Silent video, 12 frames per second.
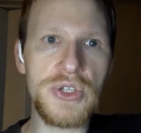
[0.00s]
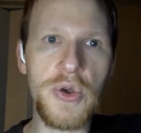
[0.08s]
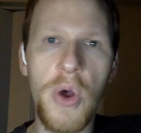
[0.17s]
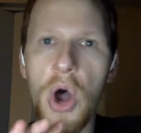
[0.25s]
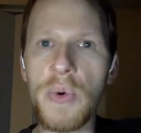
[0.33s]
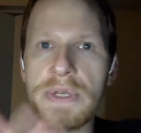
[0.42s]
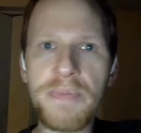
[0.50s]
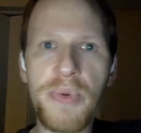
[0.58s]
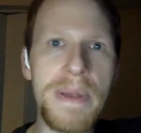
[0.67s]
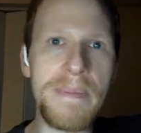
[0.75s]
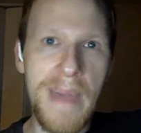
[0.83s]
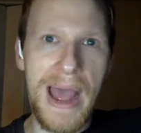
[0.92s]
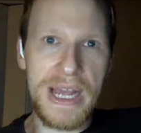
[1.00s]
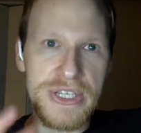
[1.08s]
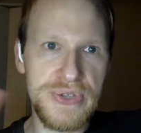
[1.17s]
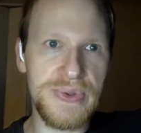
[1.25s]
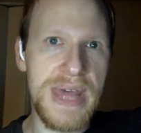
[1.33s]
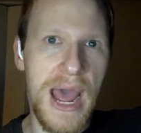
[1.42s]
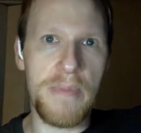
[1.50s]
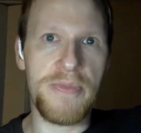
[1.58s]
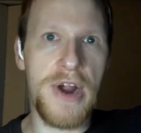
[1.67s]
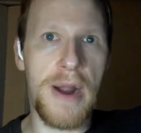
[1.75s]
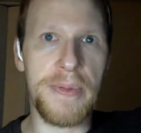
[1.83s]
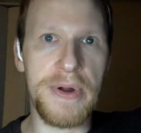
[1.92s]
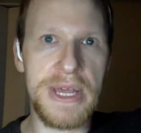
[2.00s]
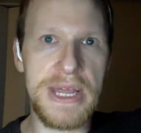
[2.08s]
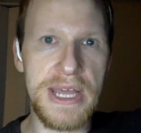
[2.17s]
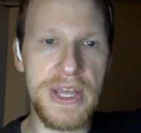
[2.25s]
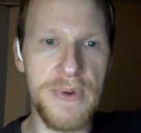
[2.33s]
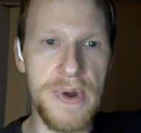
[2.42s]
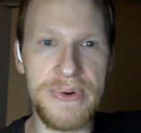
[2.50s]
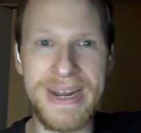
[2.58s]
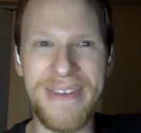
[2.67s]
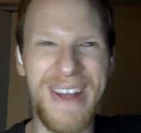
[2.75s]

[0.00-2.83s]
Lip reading: So always point back to that property that you own.